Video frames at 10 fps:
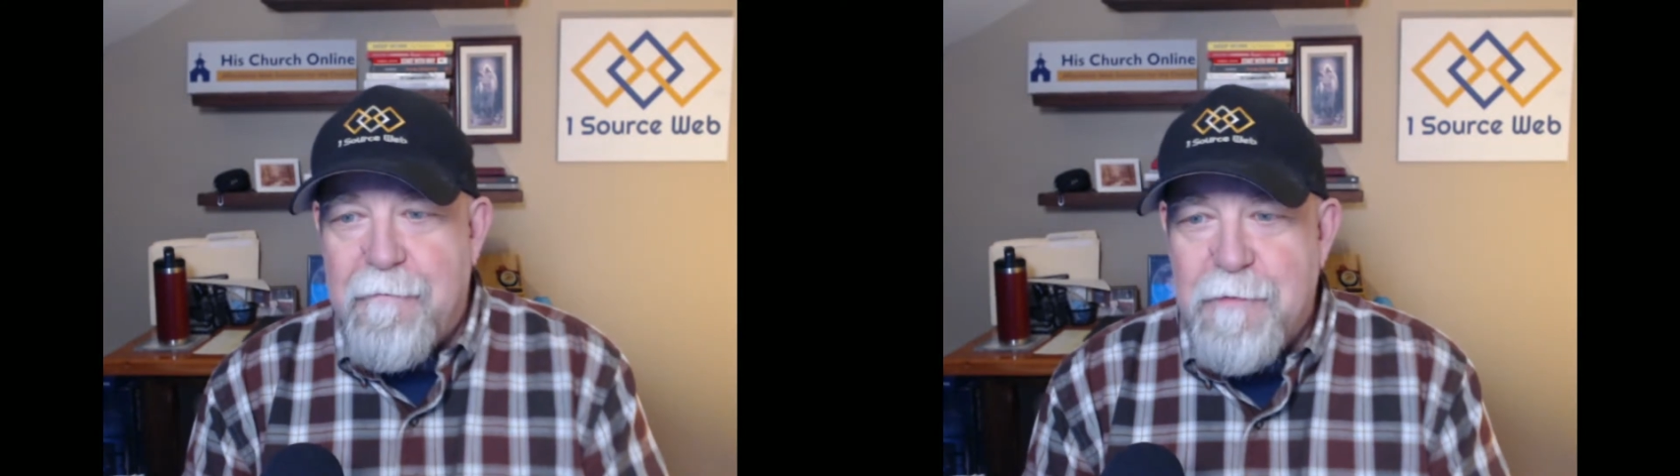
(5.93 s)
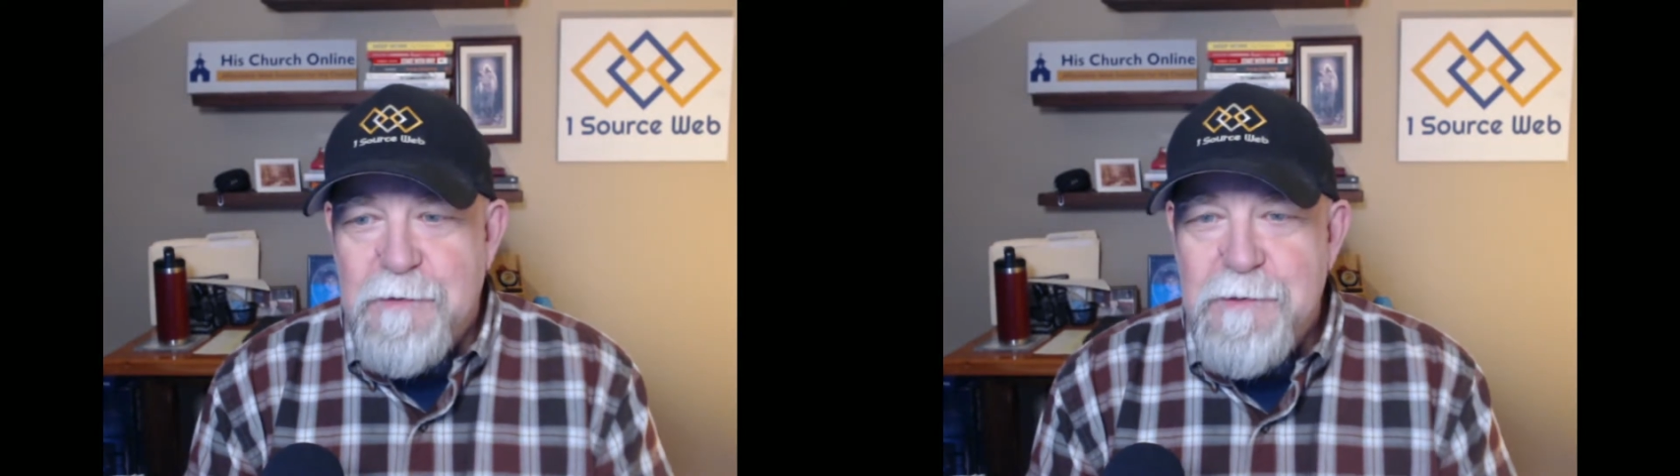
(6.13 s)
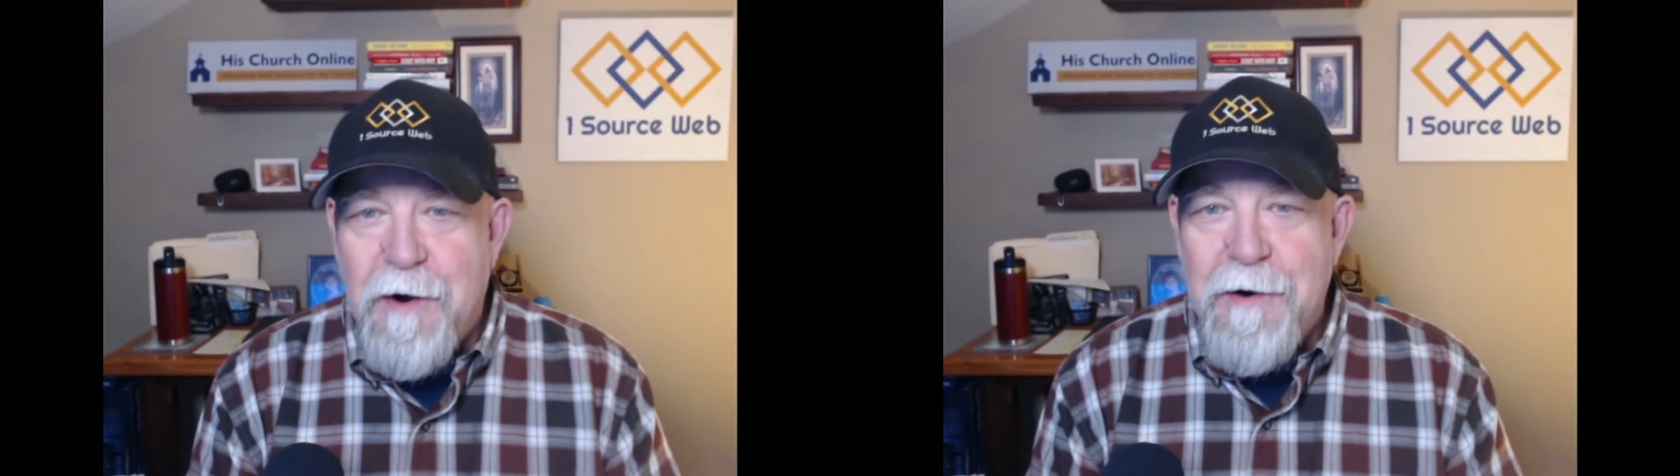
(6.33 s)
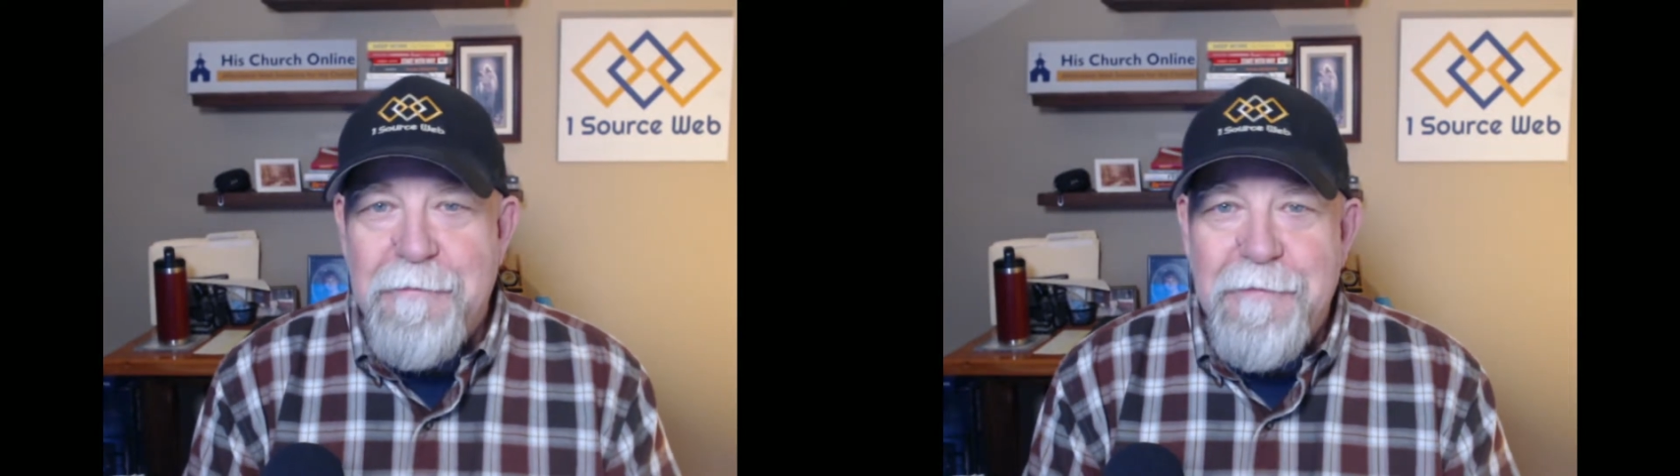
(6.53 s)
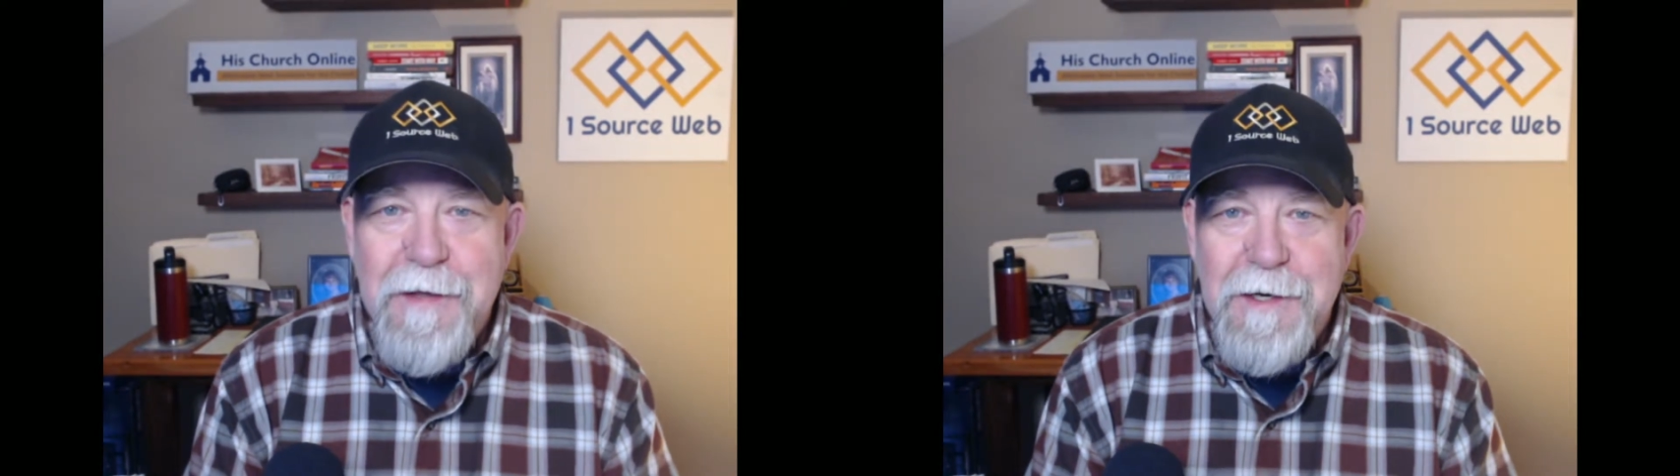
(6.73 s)
from start
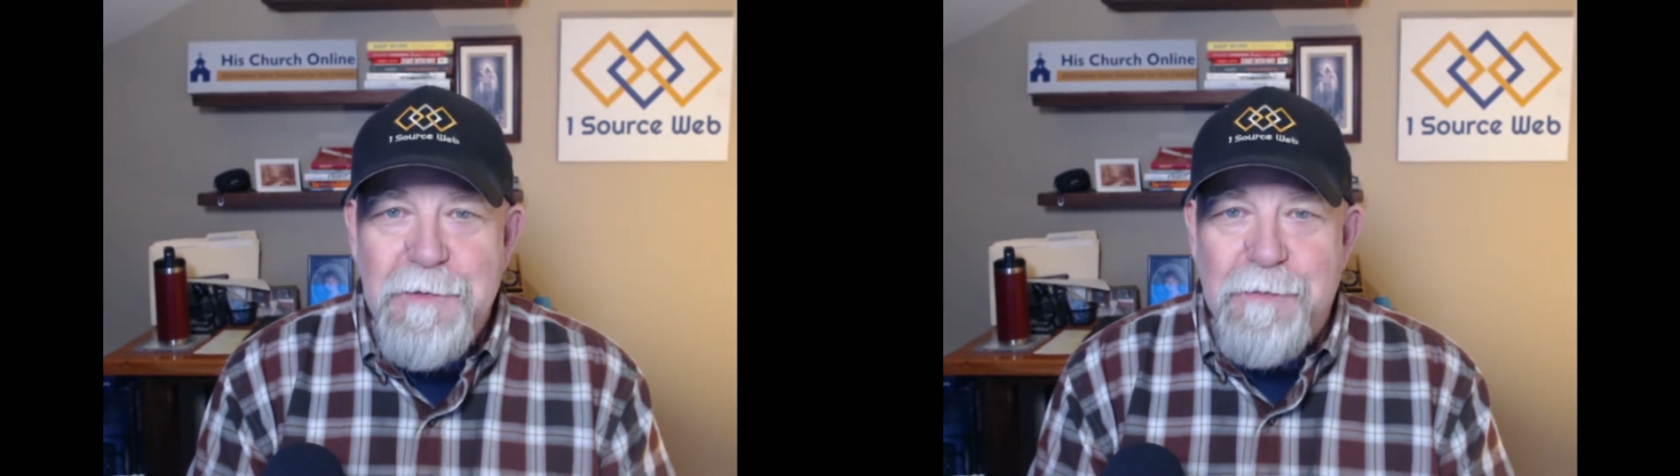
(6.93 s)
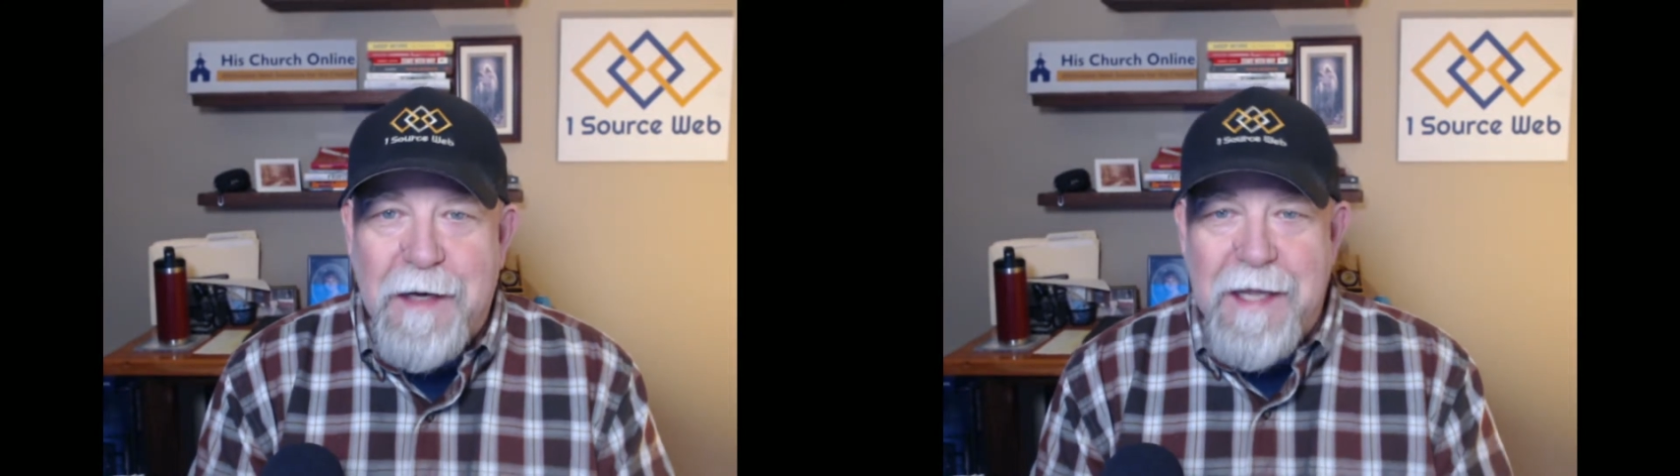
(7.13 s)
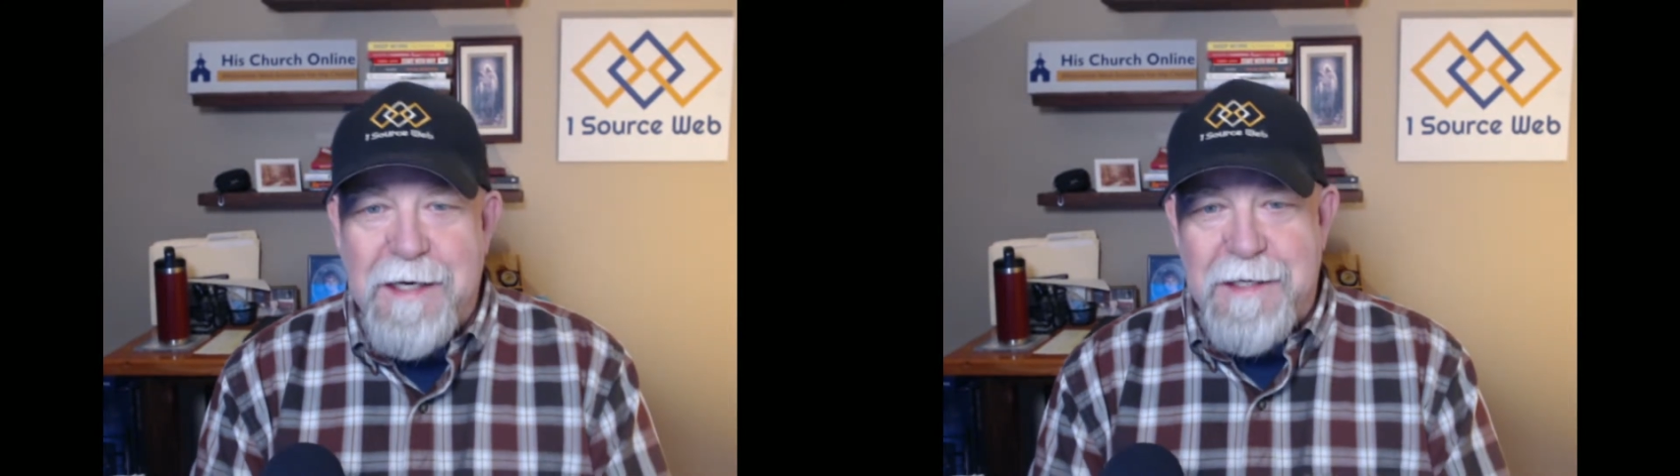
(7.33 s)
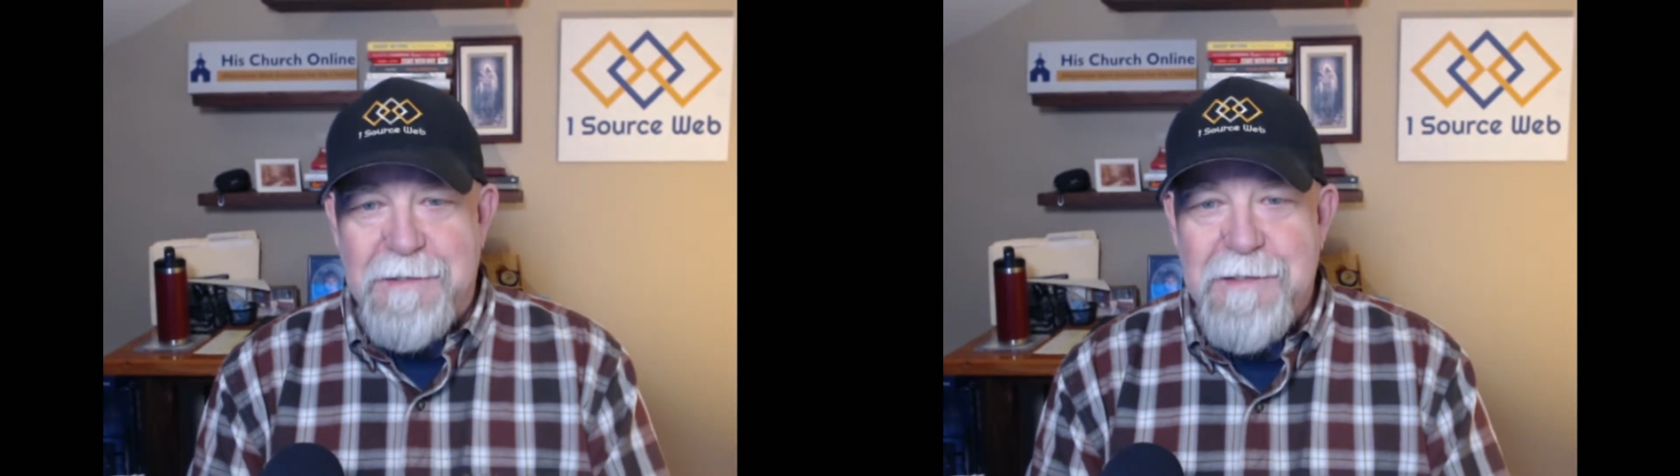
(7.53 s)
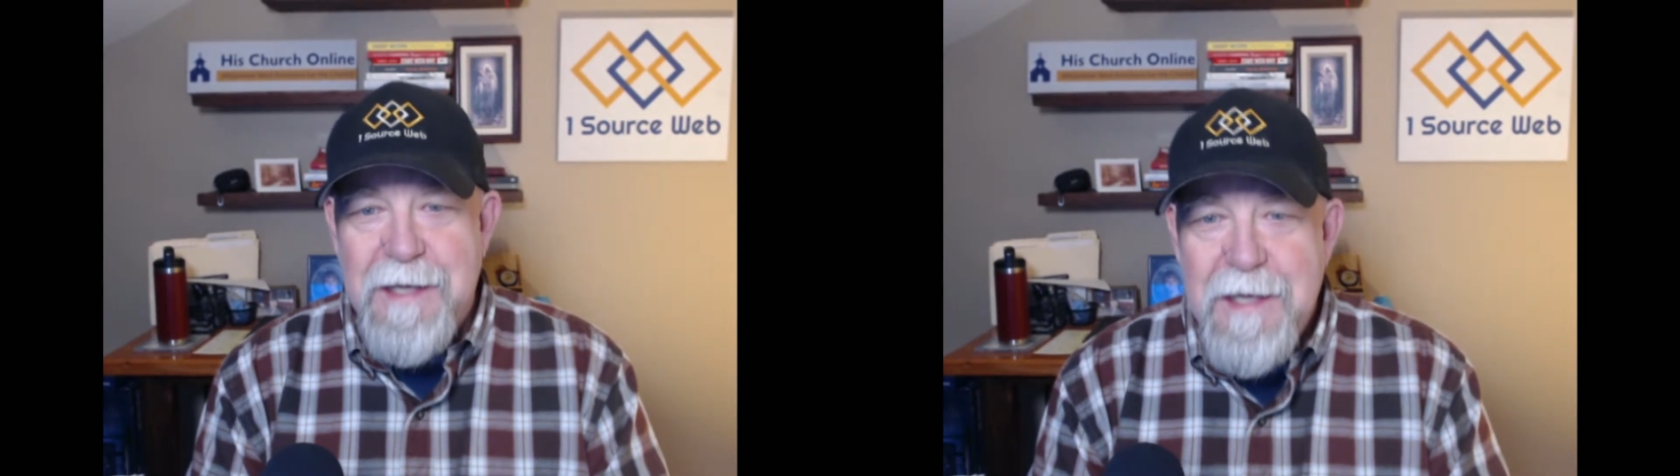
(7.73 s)
to finish
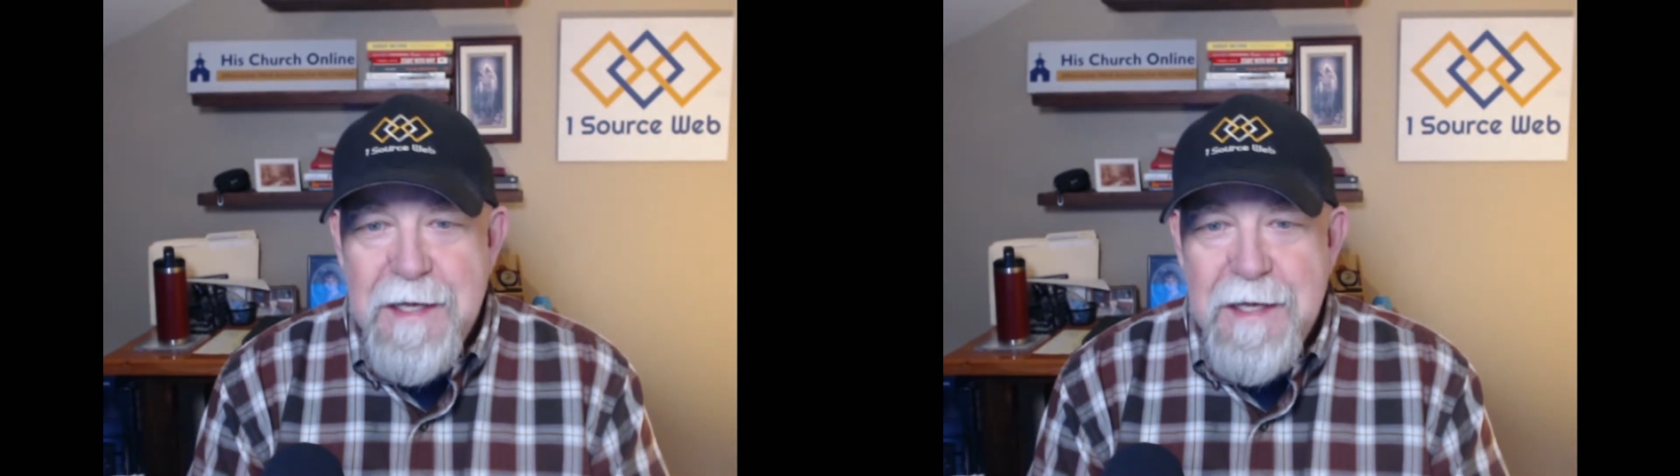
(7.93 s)
playlist.